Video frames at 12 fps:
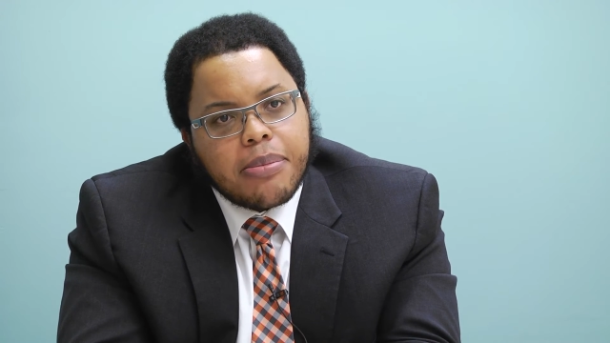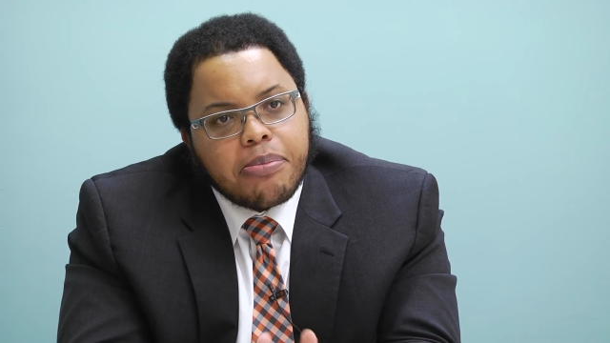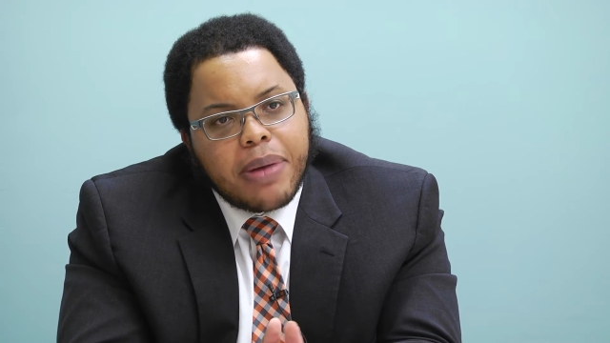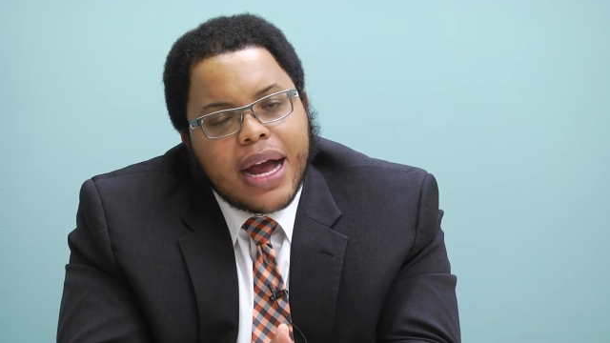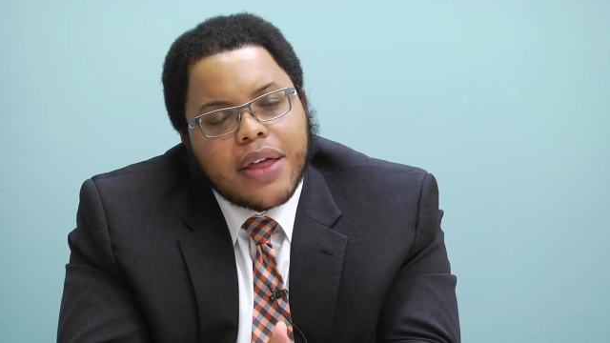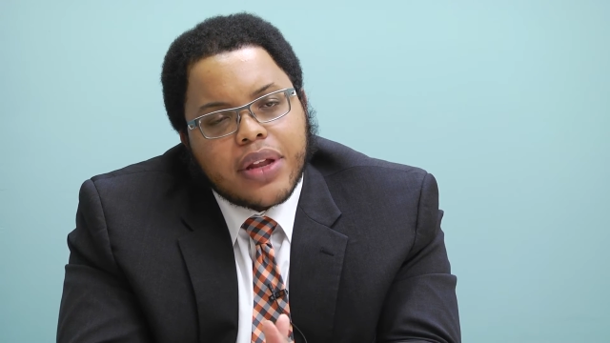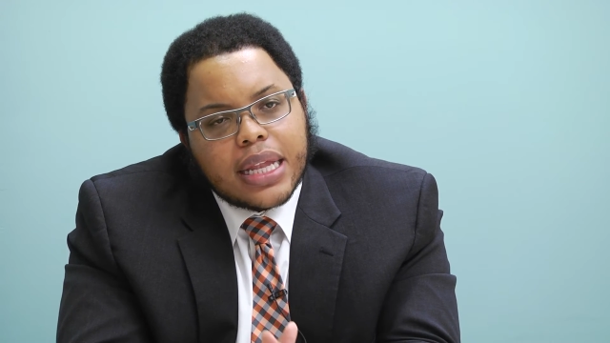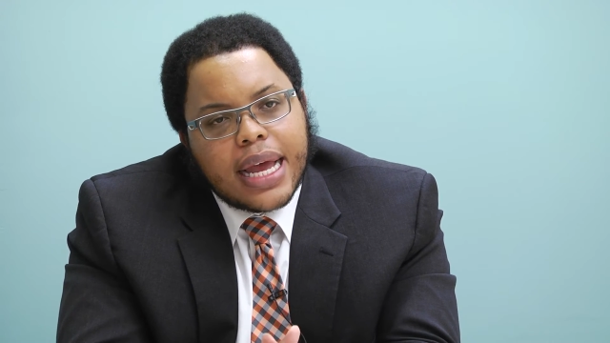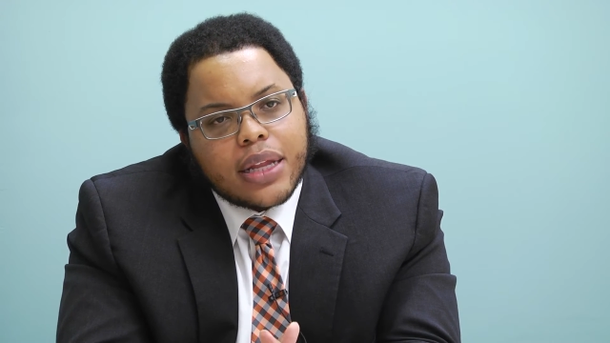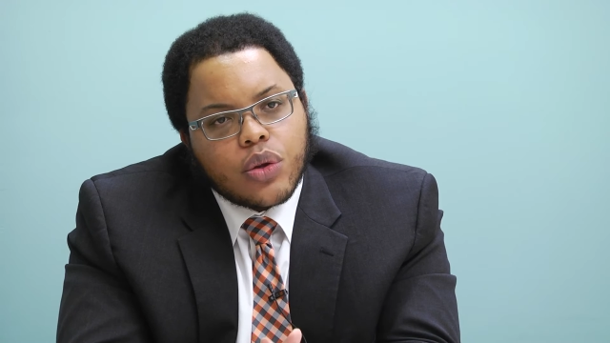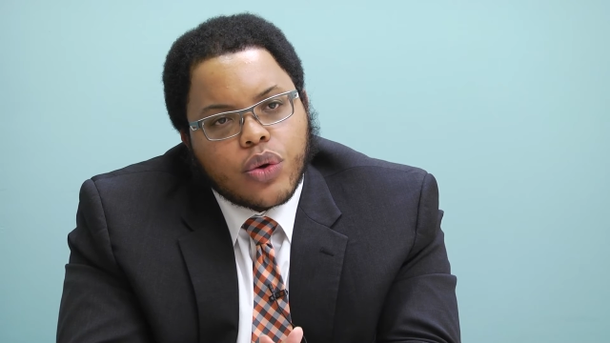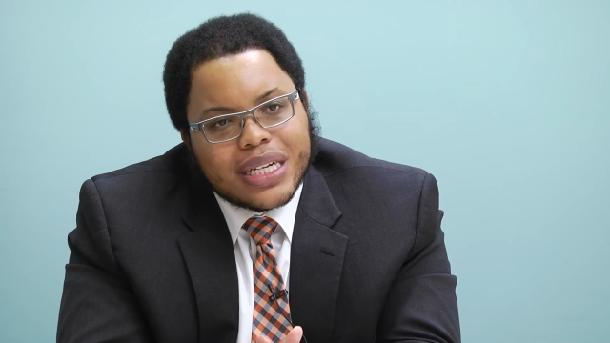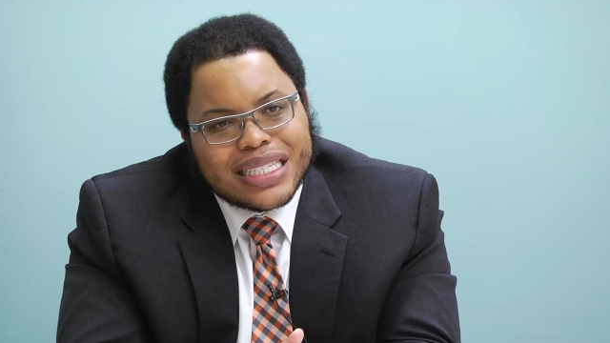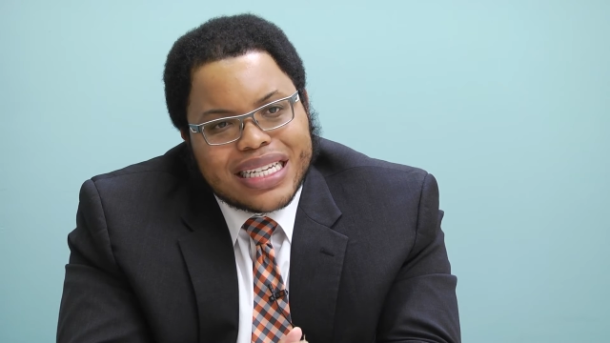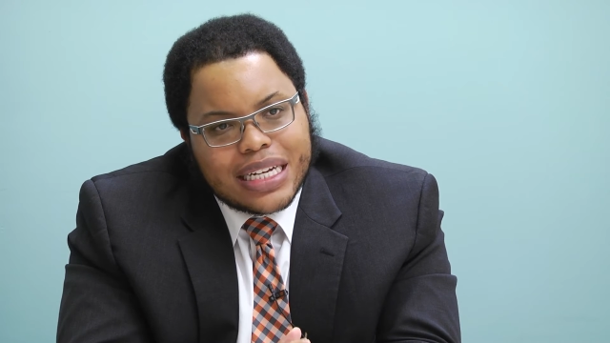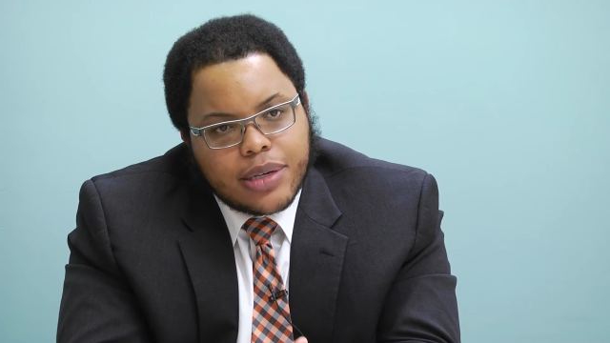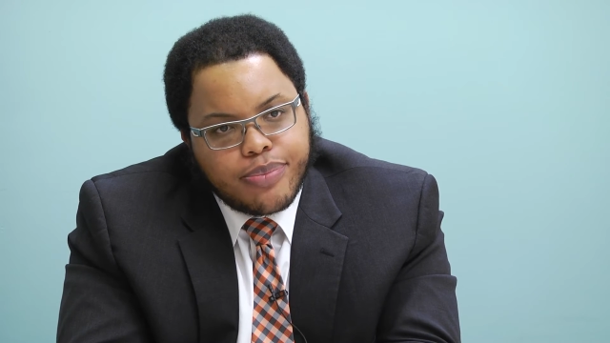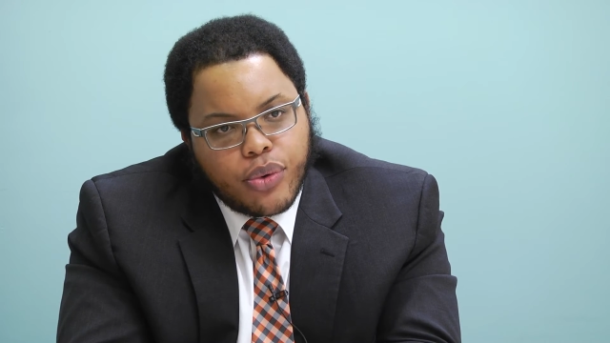by the Landlord and
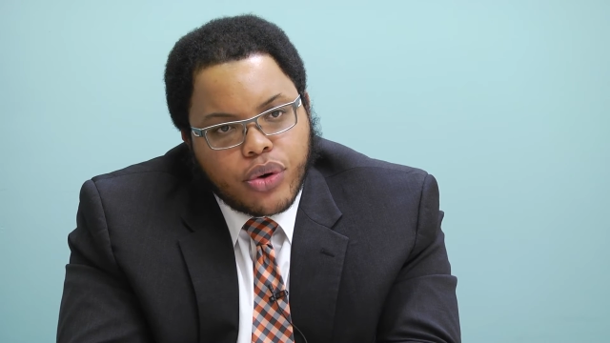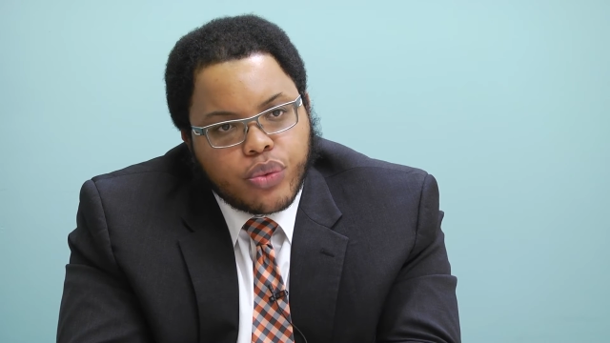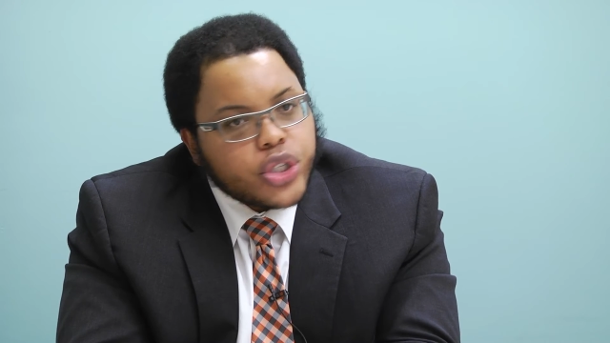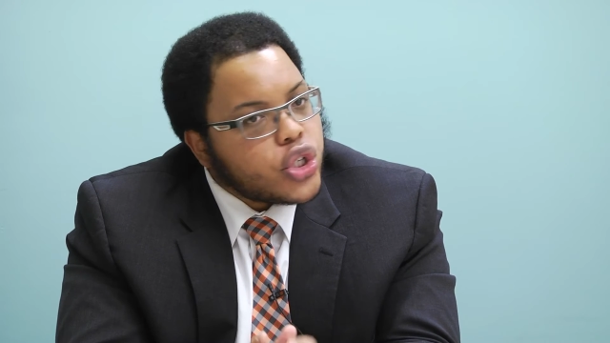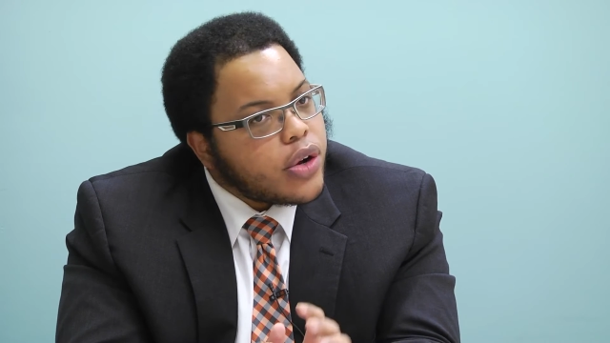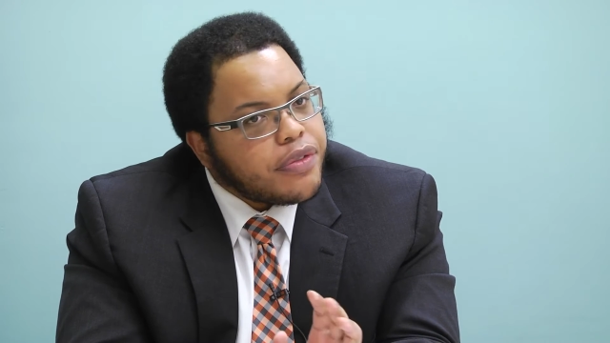Tenant Board, which are